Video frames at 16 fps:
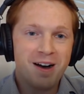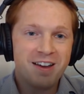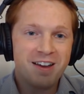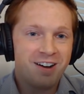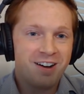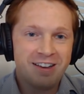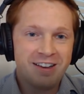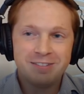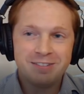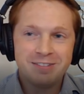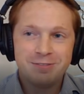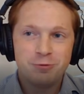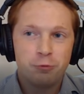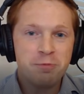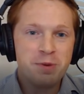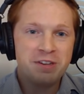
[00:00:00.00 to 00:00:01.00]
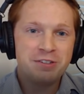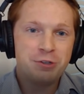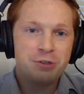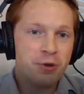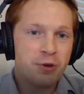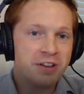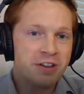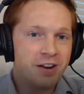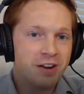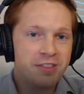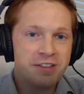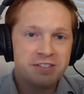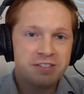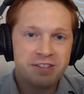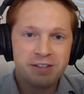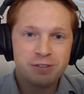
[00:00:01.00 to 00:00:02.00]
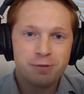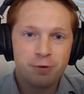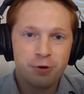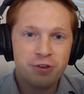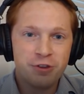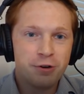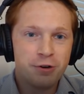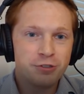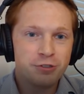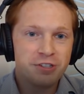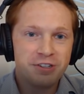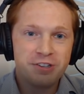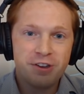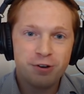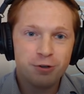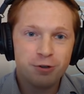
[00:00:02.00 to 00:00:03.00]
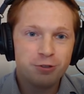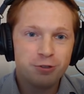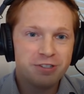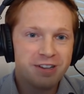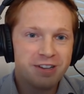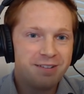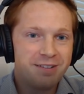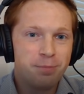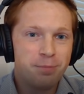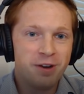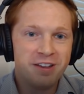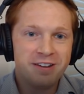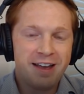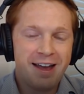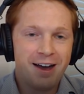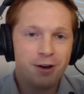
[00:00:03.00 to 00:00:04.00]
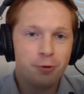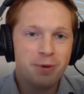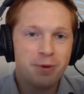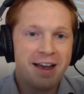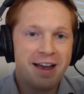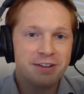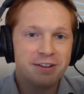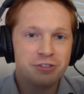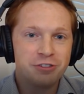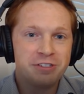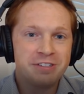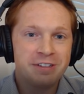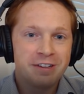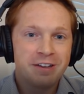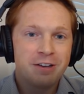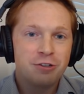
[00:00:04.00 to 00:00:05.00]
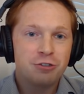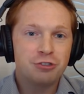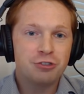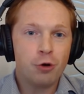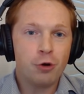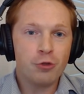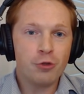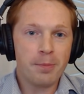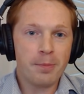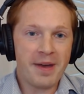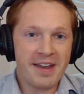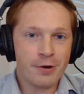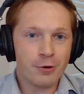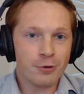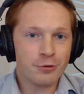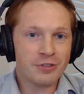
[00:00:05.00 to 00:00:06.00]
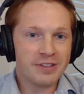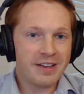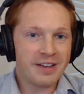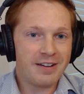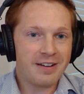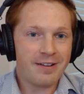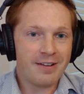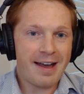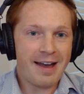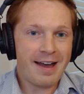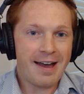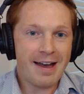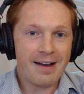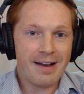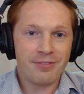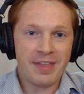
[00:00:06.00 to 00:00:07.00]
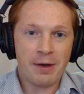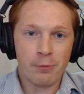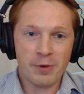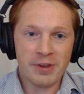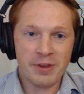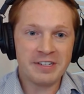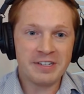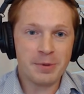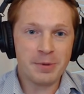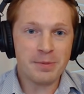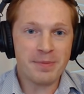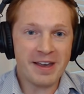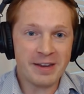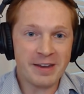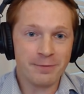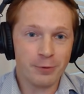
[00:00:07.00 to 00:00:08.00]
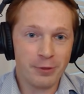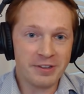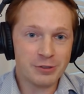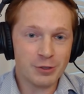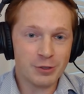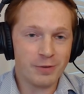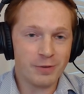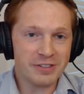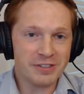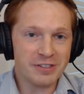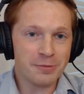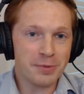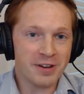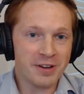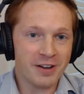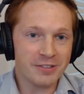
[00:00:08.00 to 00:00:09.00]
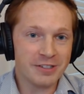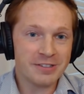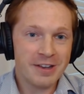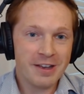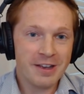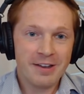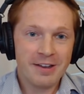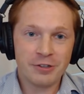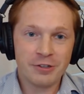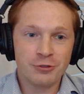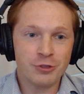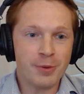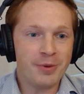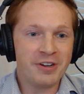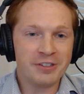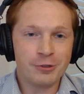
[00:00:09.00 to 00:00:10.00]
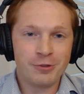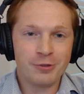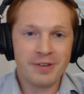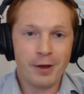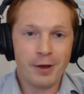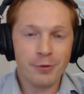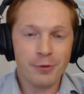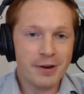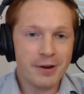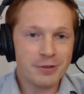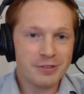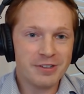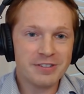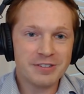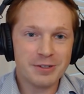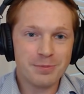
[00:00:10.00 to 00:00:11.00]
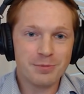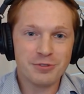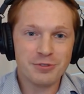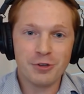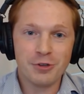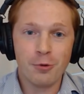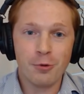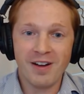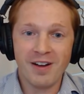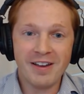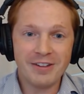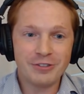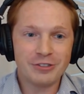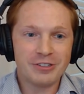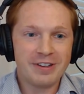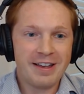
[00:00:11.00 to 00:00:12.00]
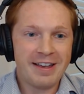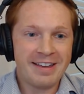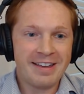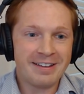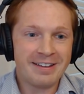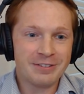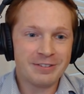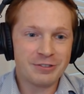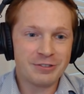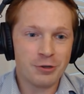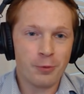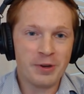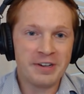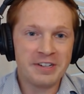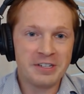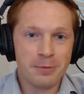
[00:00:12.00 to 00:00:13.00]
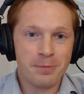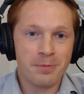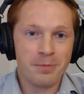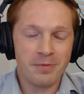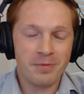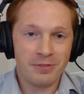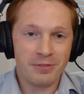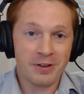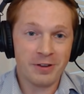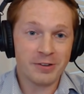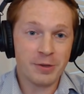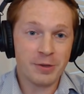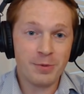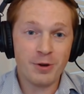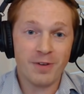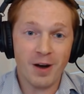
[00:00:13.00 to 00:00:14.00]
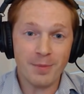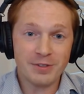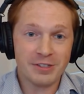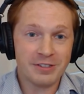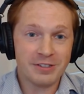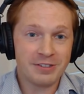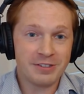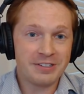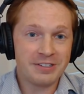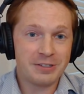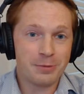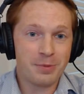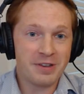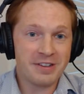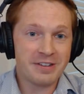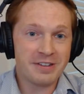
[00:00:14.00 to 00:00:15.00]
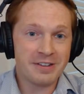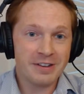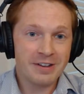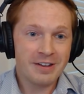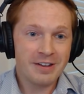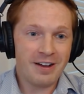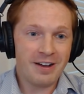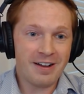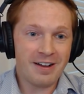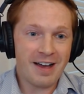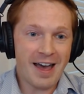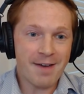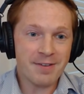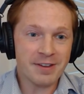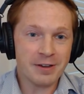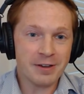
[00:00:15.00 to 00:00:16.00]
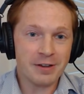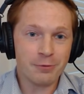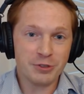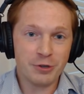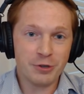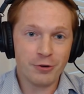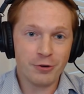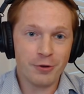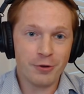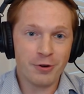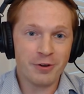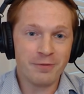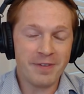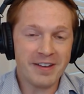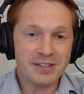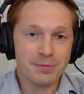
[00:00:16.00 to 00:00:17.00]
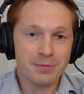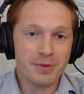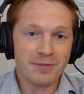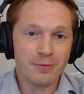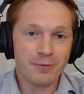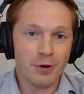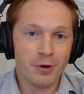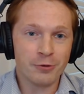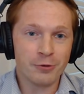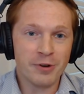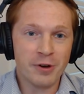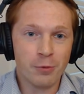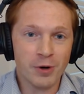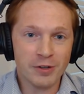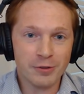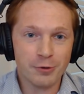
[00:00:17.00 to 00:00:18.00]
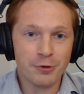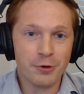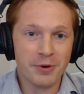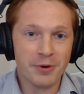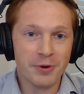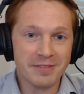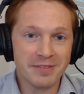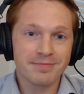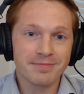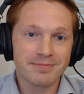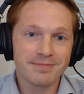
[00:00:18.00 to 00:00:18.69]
spot on. We've been doing a lot of these things for years and years, but how do we actually show the payers that we need to be paid for these services? Because it's contributing to the healthcare system so much, and so we need to, the community pharmacies need to be uh, having a return on their investment for all the great work they're doing.